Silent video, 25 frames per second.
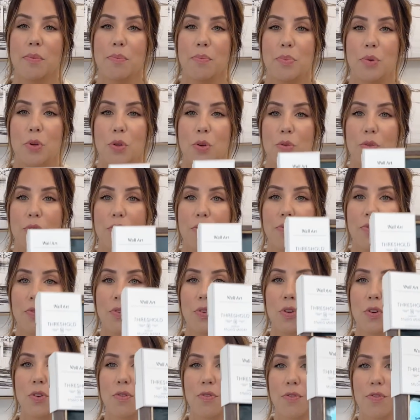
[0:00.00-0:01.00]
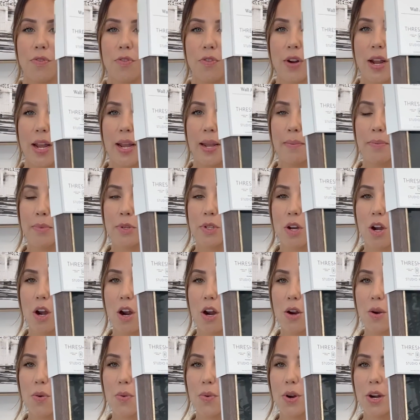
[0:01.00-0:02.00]
beautiful framed
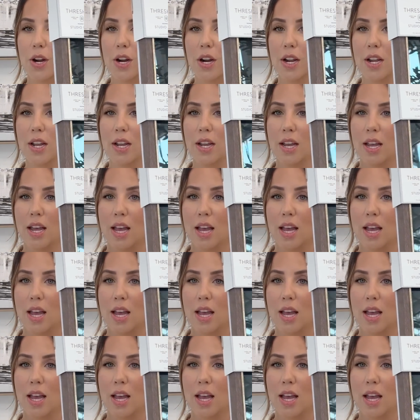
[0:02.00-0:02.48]
artwork,